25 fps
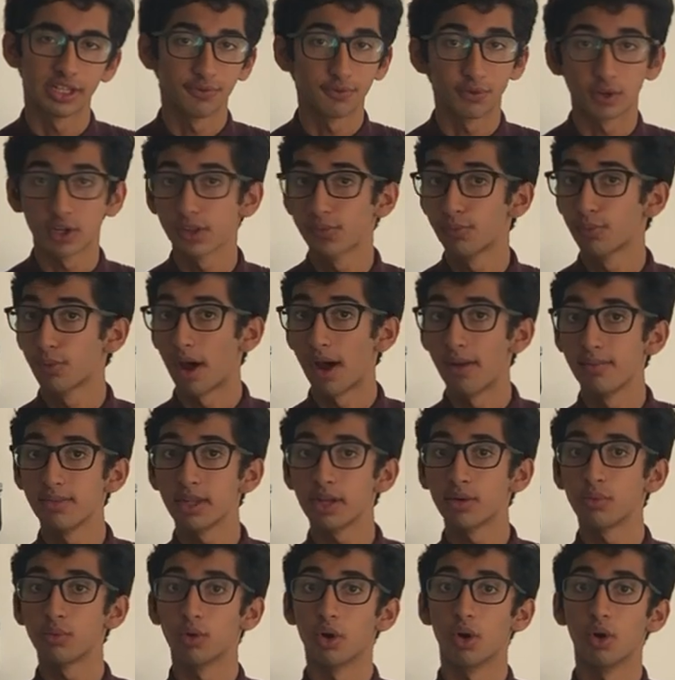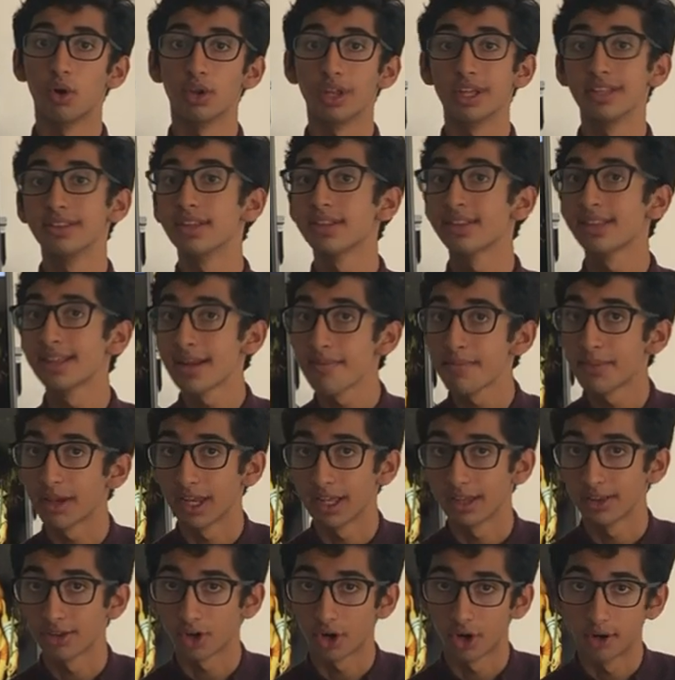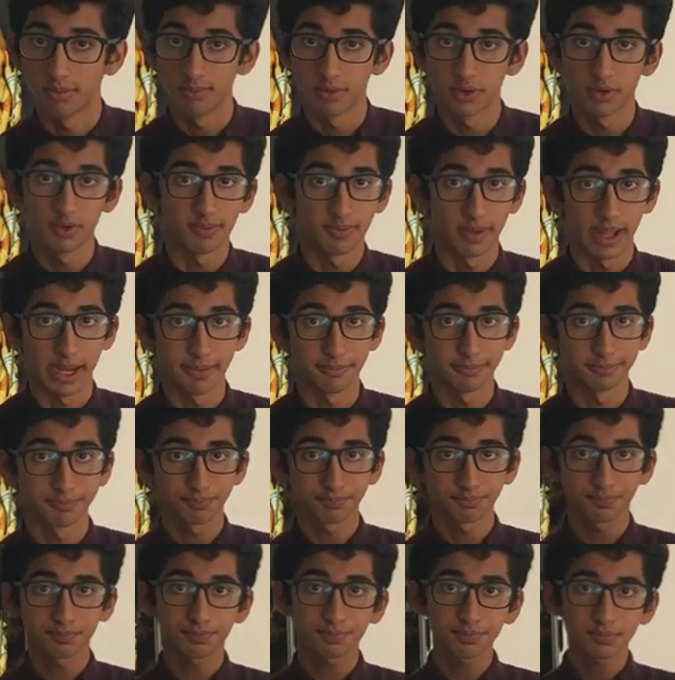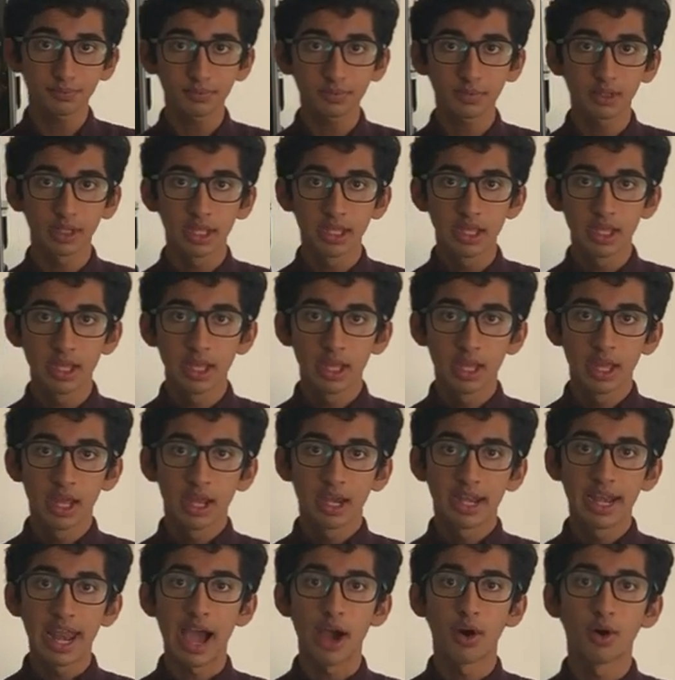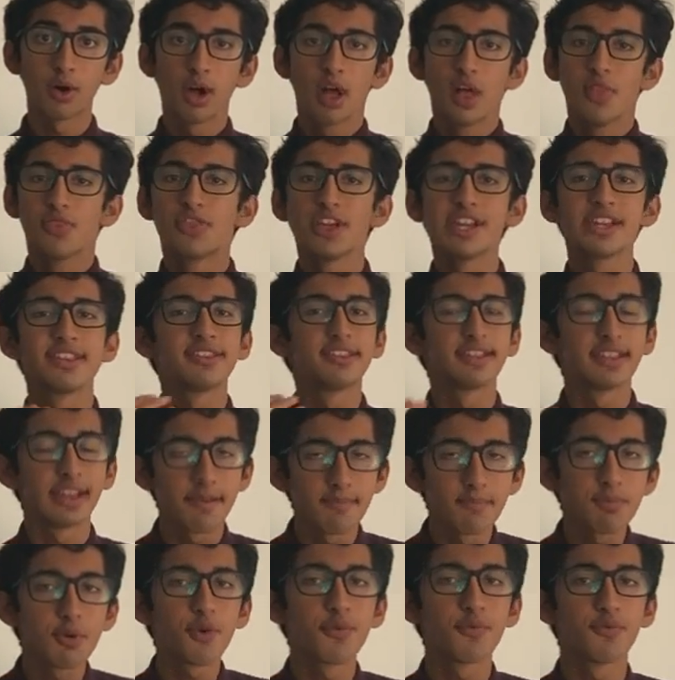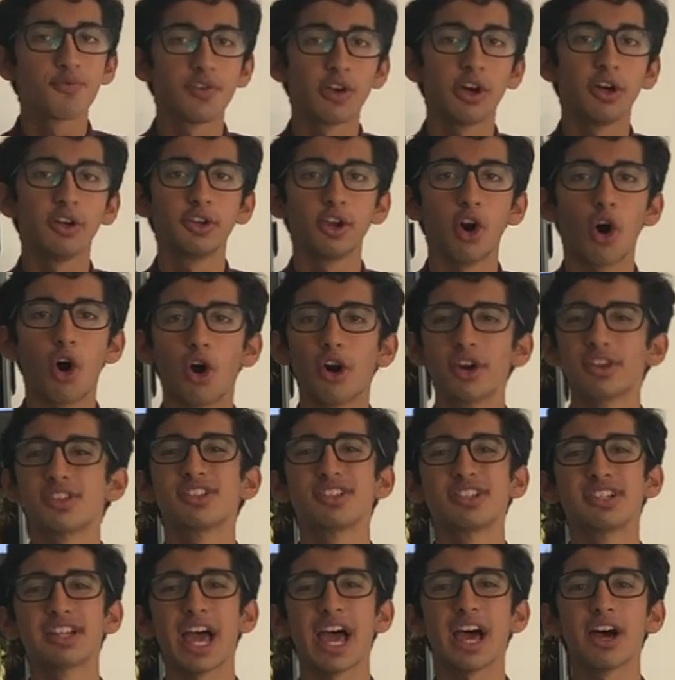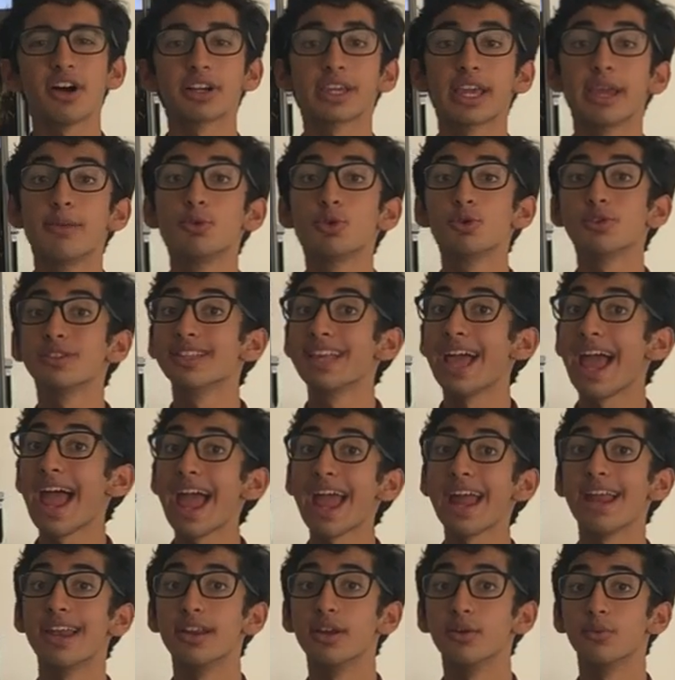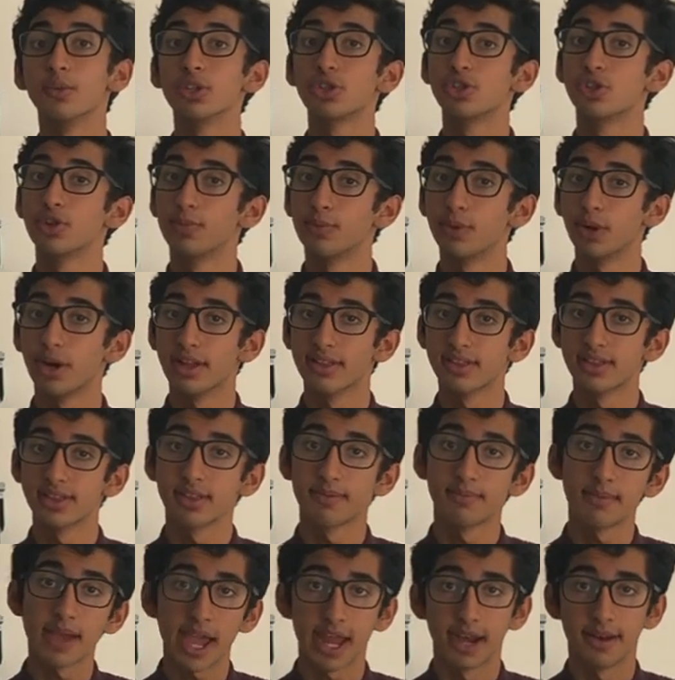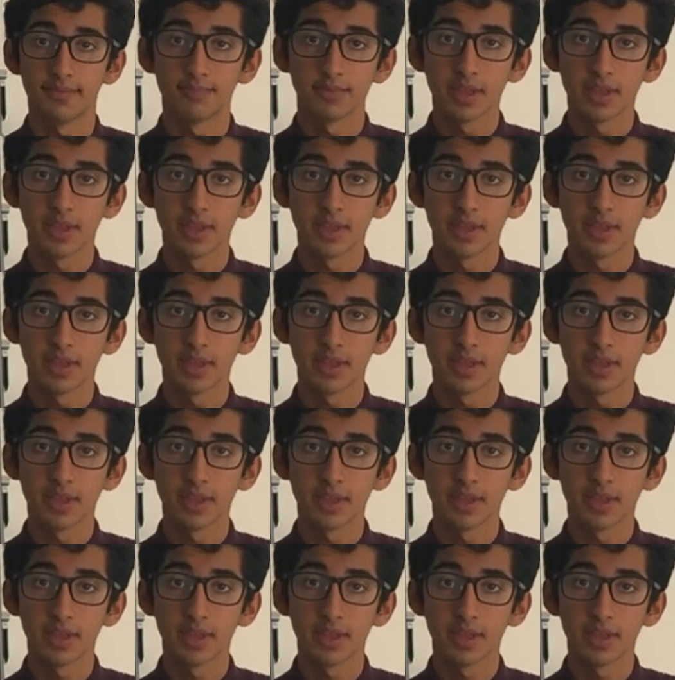for his prominent role in the symbolist art movement. Now, this symbol-filled art style came to its head with Jupiter and Semene,